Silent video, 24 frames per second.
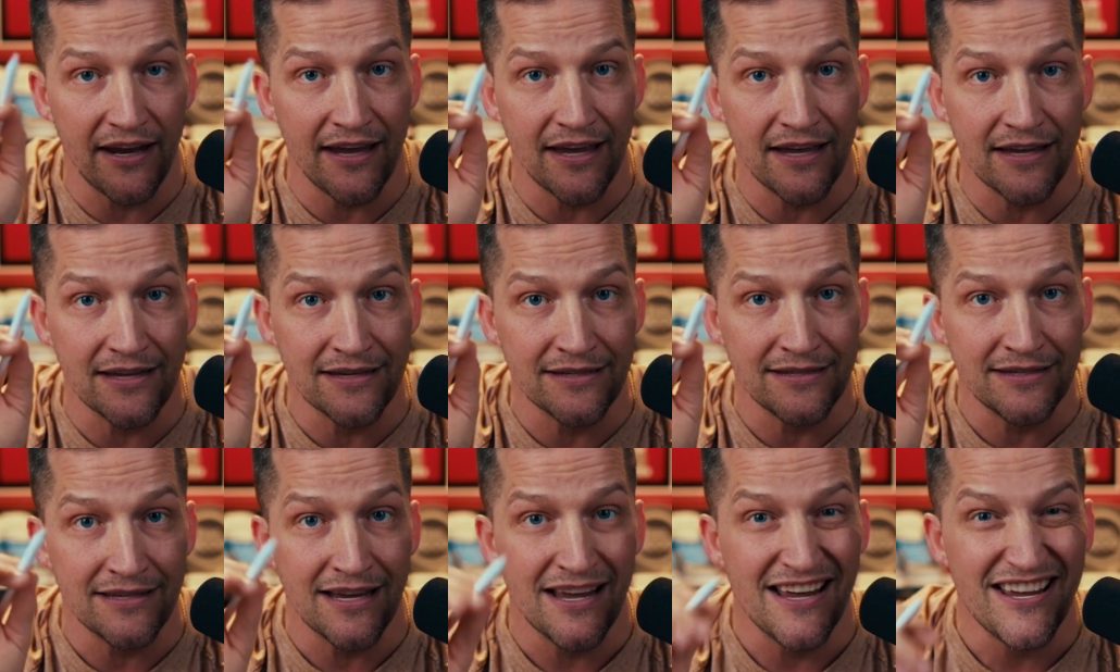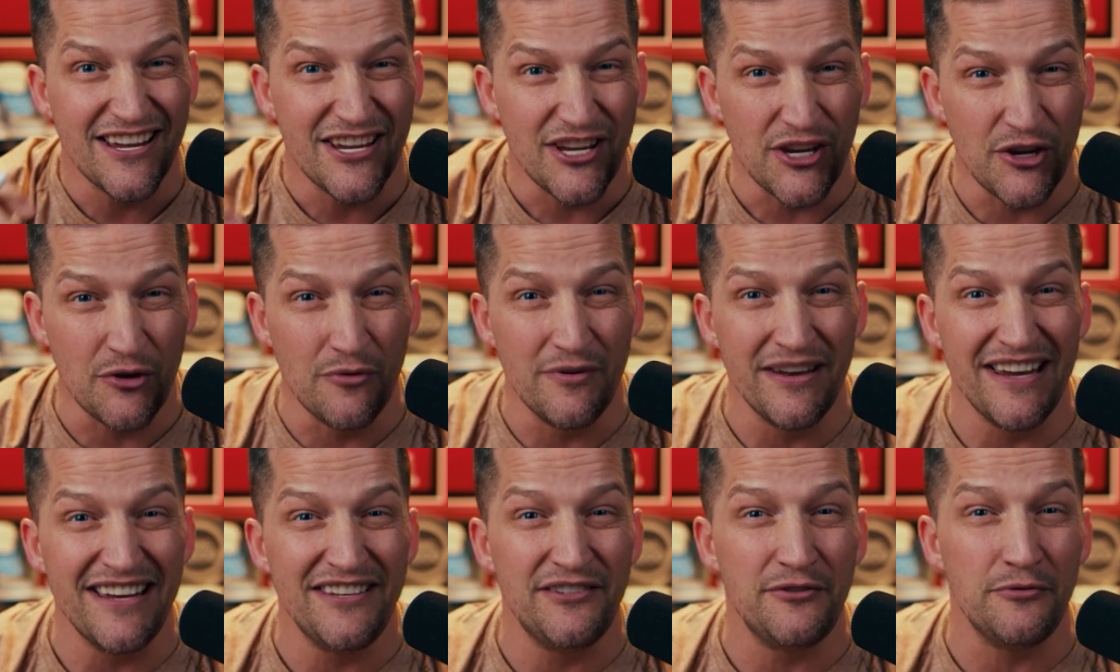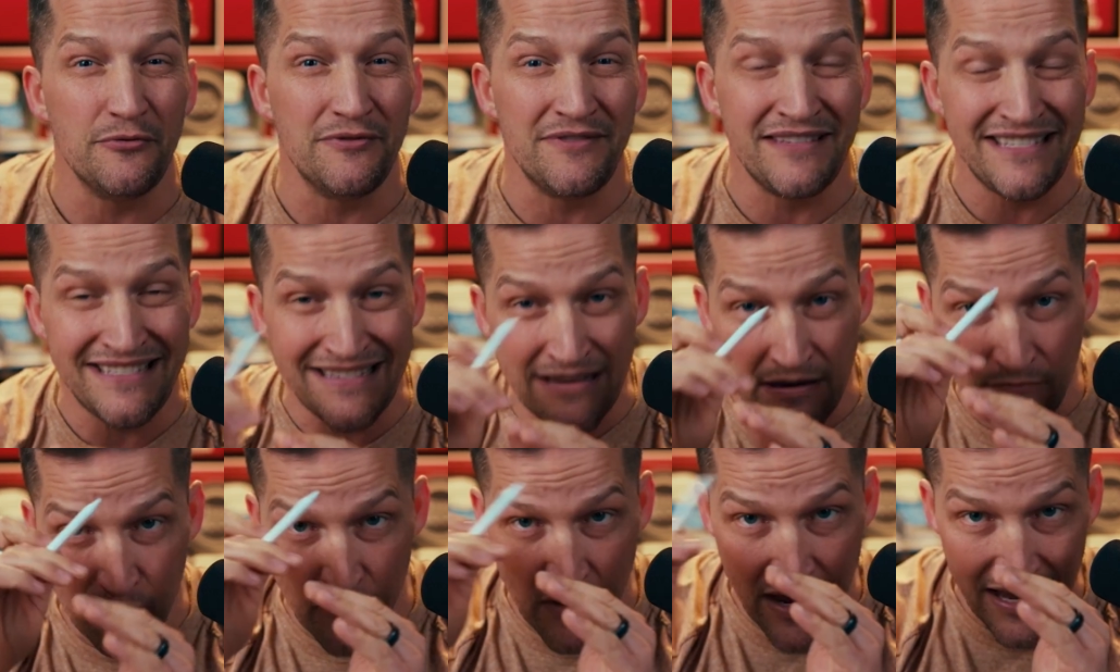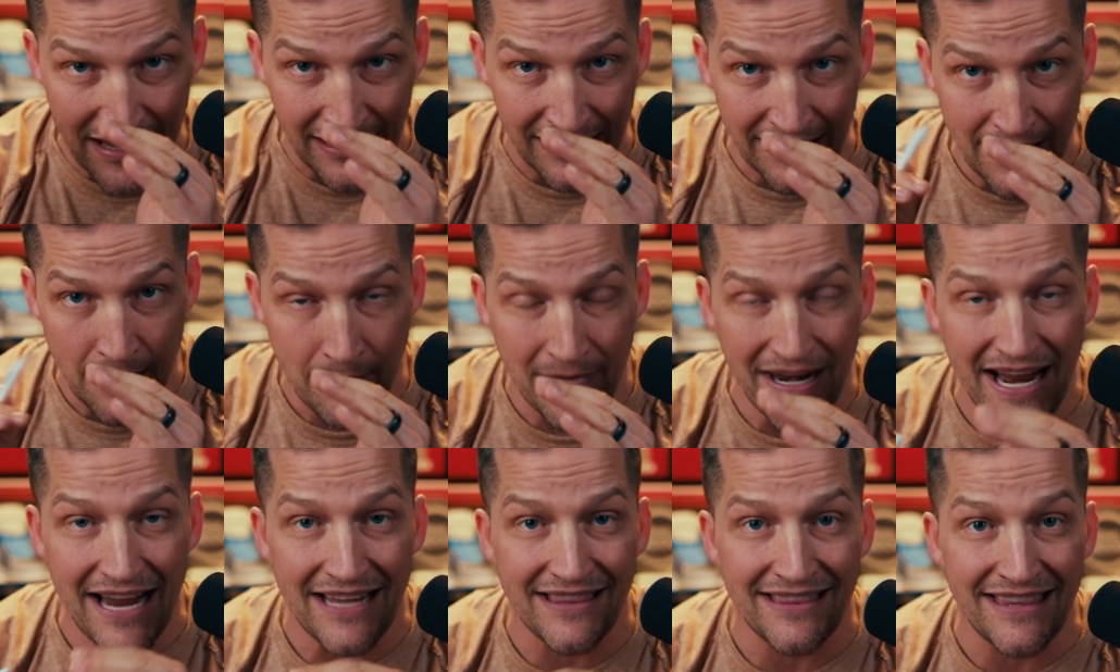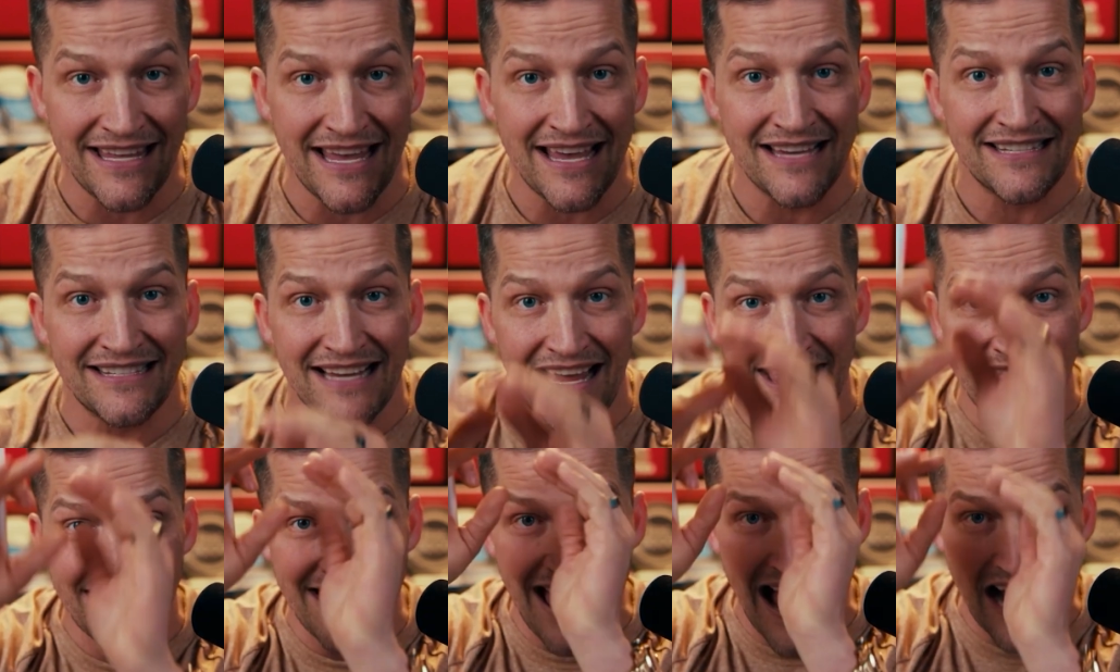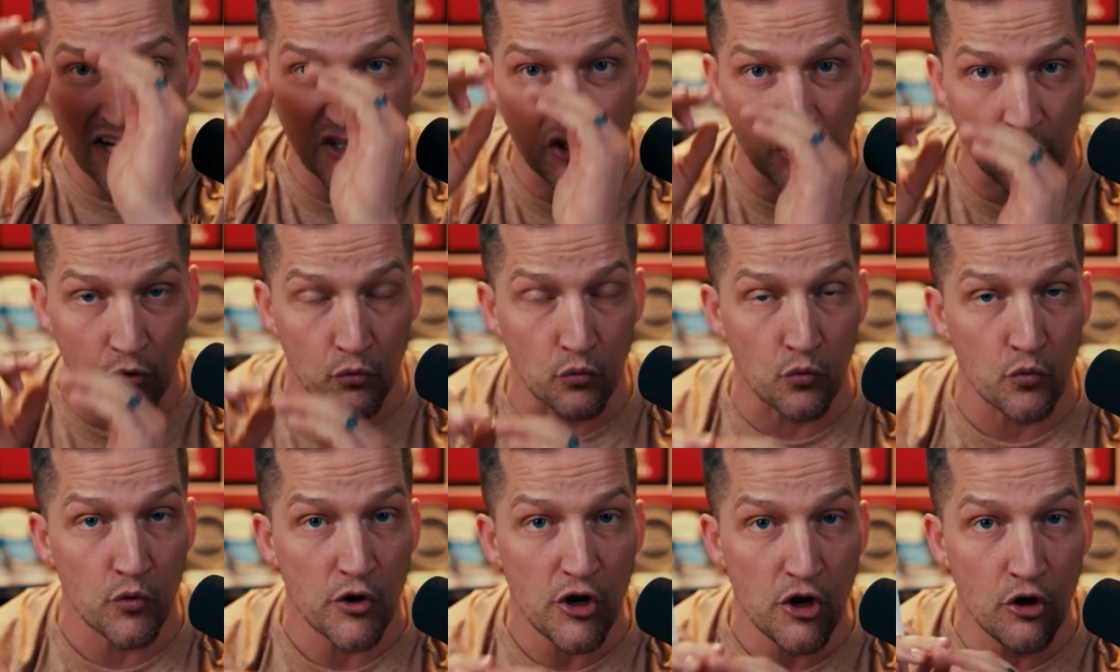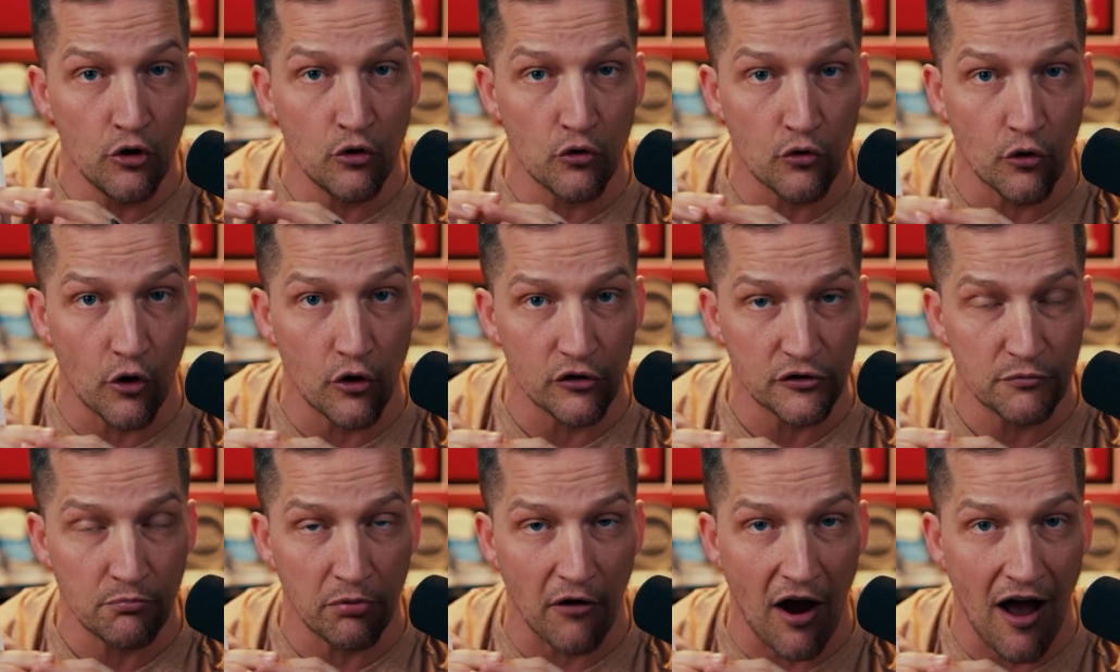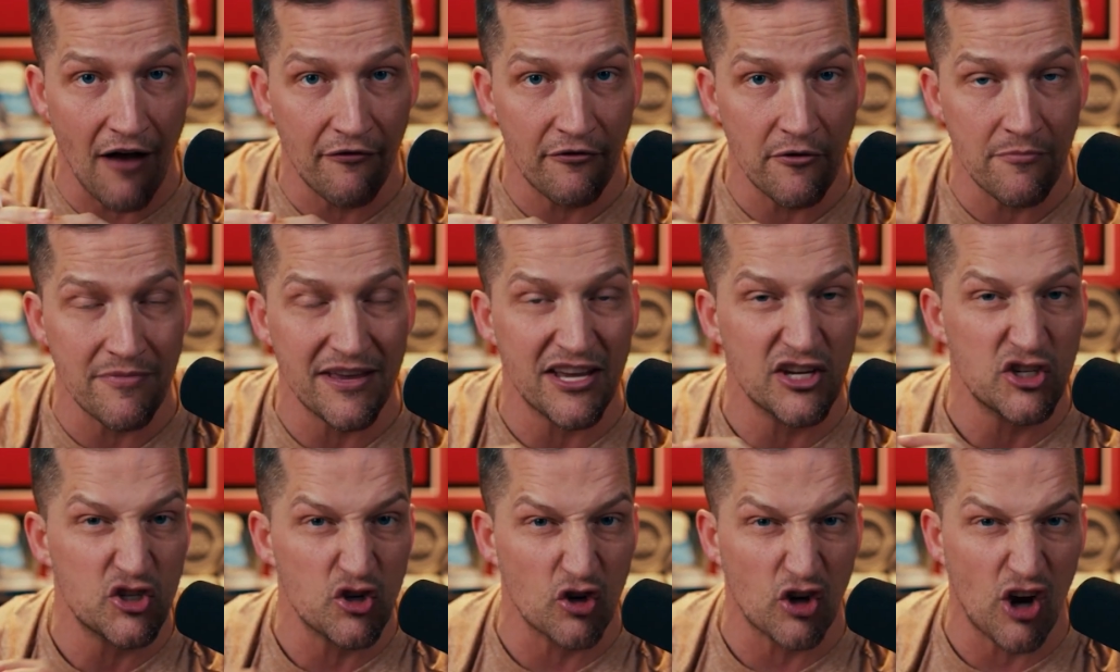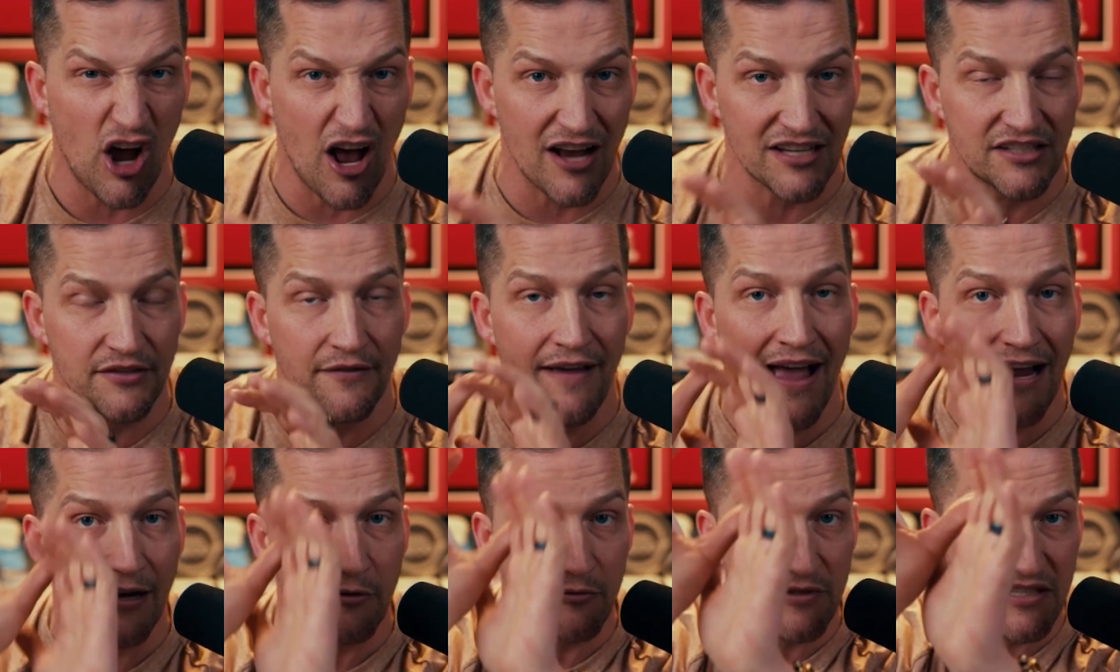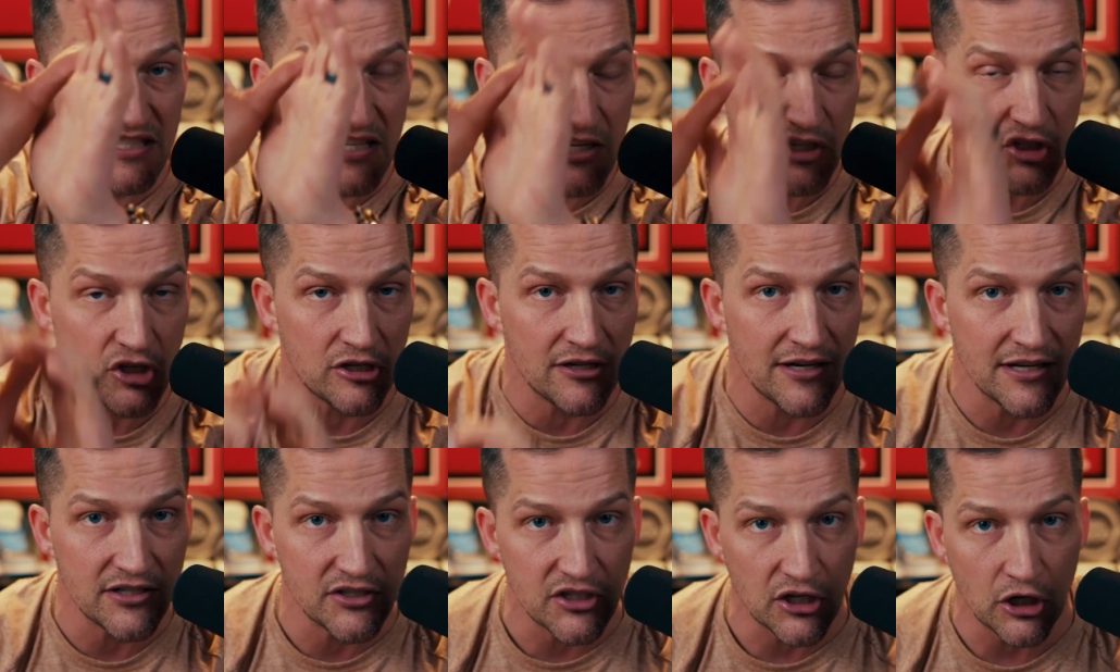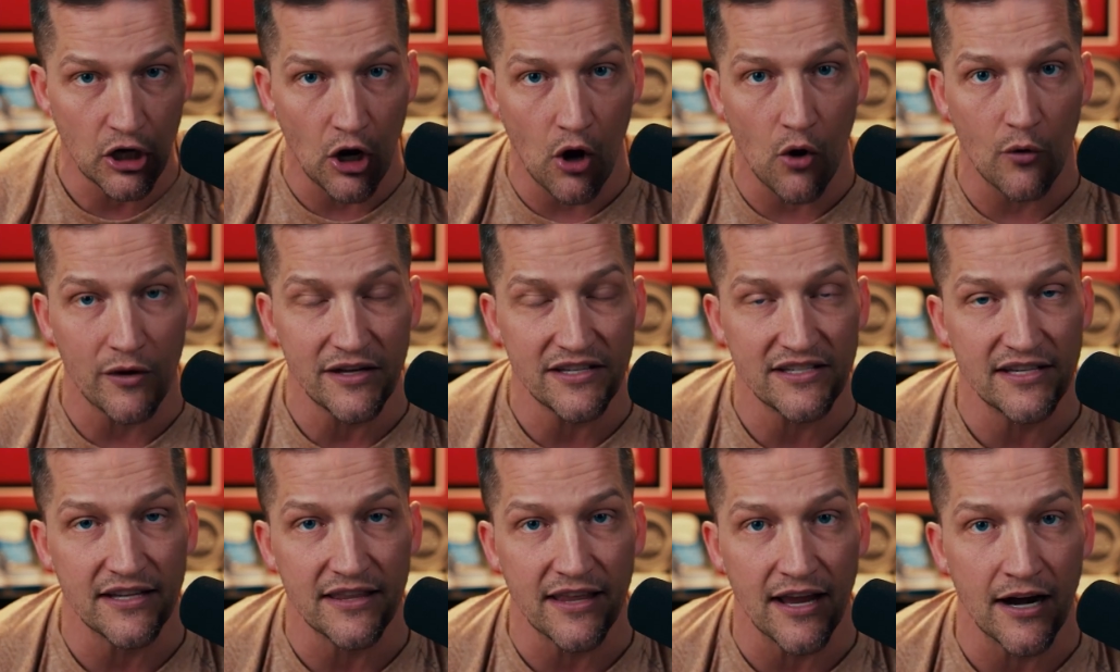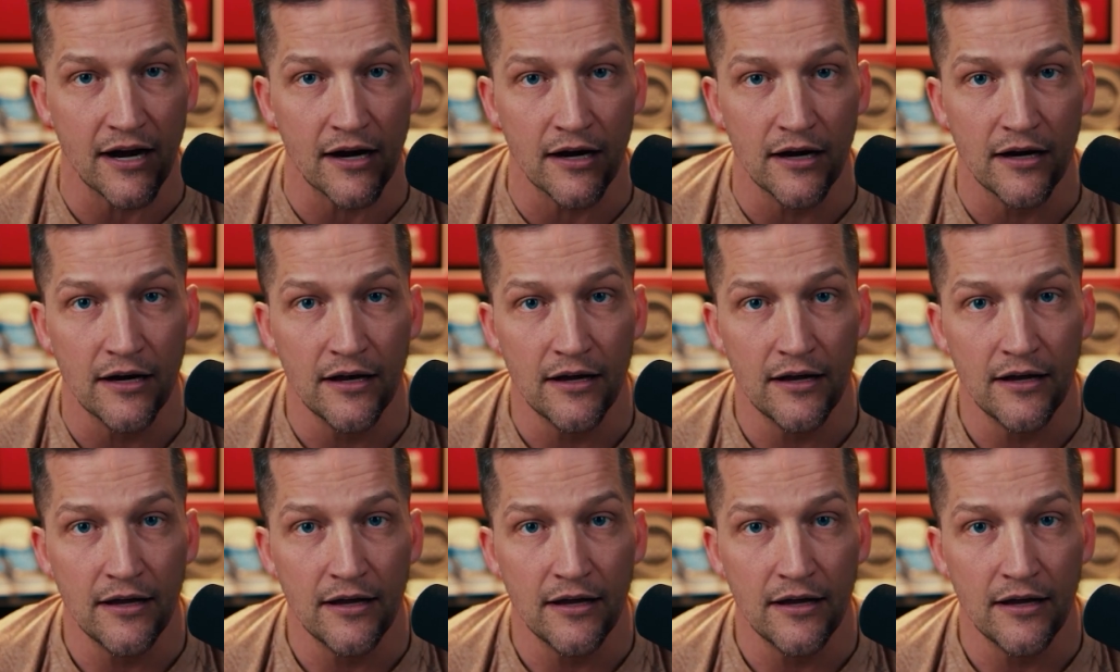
is, you need to eliminate this, and that's your real gross profit because your cost of acquisition needs to go into there.